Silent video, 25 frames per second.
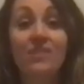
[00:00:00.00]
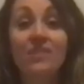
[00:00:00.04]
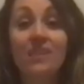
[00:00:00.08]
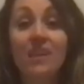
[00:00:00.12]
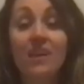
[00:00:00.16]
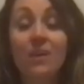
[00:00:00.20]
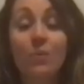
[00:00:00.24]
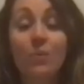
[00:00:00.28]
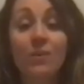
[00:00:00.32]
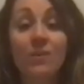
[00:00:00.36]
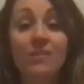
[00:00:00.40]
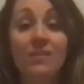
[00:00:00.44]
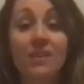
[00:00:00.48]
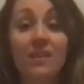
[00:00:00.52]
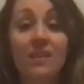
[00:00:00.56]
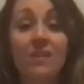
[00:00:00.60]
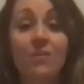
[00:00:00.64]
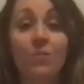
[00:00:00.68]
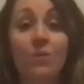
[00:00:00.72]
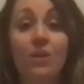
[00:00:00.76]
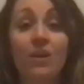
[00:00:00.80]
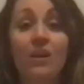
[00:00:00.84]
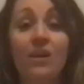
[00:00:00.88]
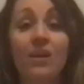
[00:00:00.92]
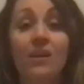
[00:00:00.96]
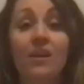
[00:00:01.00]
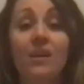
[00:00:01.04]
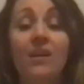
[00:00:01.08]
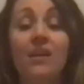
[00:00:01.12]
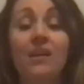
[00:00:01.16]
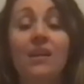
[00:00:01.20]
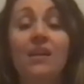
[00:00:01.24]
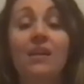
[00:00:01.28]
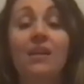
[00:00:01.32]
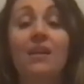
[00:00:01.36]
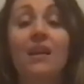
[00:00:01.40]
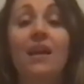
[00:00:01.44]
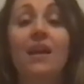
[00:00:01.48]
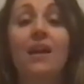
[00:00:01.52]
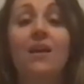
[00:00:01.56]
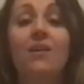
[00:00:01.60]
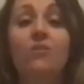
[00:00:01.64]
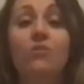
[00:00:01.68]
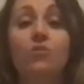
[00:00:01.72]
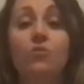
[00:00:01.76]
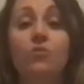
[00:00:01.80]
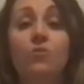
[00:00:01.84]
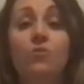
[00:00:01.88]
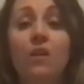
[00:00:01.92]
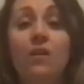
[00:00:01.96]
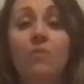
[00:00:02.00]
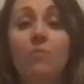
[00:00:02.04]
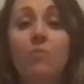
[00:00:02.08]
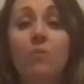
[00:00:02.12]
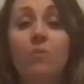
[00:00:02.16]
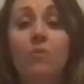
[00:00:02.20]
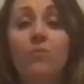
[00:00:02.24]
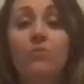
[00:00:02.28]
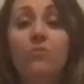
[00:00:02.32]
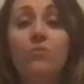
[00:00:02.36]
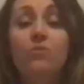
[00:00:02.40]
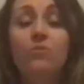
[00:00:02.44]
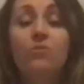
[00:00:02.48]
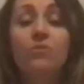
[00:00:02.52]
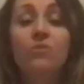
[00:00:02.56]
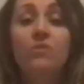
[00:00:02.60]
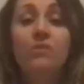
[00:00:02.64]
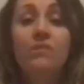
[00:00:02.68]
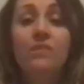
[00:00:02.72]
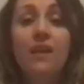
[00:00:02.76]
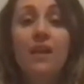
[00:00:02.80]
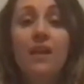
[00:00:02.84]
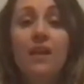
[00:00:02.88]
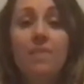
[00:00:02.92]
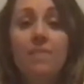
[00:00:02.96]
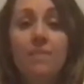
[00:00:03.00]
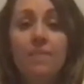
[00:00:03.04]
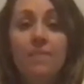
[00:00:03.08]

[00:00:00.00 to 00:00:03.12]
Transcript: like we did, we're going to inhale, shrug both shoulders up.